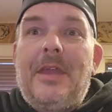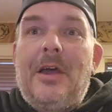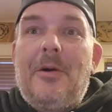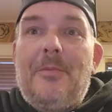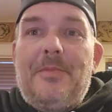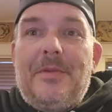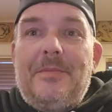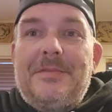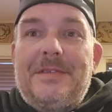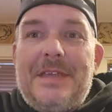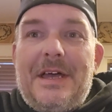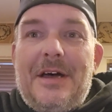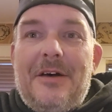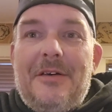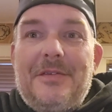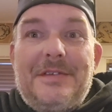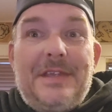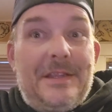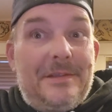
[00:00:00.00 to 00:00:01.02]
Help
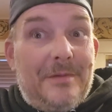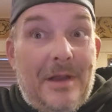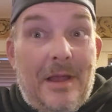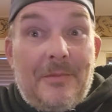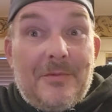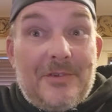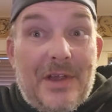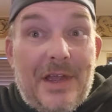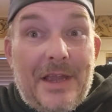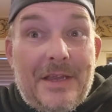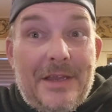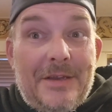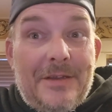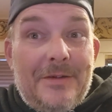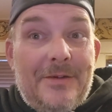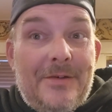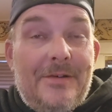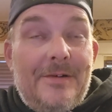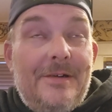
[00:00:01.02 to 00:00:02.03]
themselves. That's what I'm trying to
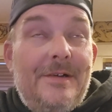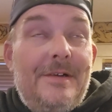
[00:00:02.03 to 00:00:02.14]
do.